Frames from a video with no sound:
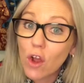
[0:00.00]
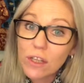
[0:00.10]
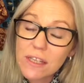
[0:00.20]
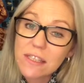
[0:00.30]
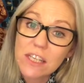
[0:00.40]

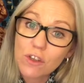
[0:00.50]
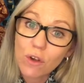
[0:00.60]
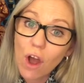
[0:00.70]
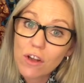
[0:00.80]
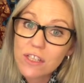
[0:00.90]
only see your
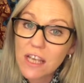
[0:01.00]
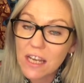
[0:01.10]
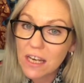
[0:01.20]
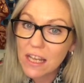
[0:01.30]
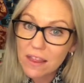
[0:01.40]

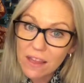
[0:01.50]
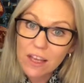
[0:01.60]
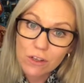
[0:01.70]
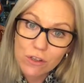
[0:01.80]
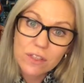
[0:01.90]
content in their
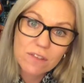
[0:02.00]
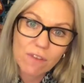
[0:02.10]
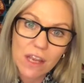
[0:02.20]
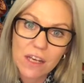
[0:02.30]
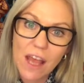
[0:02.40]

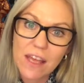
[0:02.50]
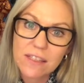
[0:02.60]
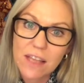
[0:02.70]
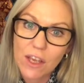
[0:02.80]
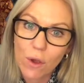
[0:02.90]
newsfeed
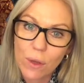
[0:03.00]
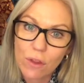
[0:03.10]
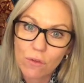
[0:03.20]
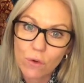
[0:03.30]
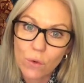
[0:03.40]
as they're going
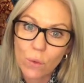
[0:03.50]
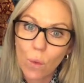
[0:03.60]
through,